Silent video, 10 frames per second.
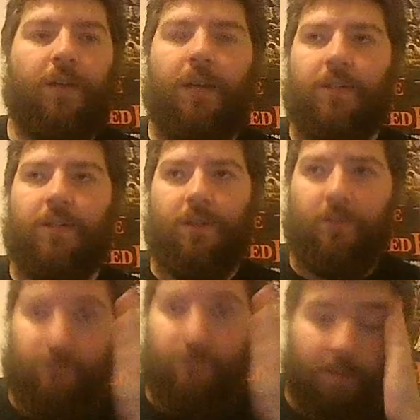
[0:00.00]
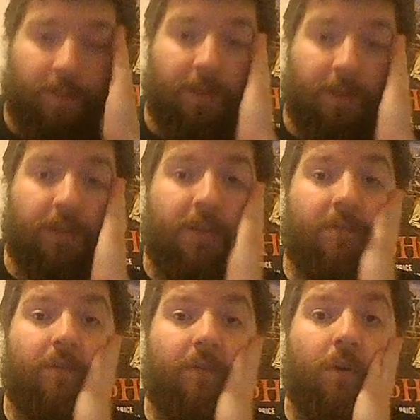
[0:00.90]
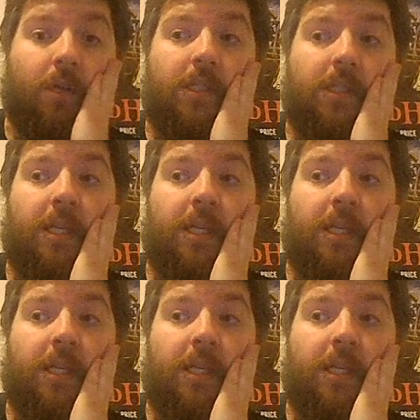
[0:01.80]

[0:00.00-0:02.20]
I started remembering things, of course,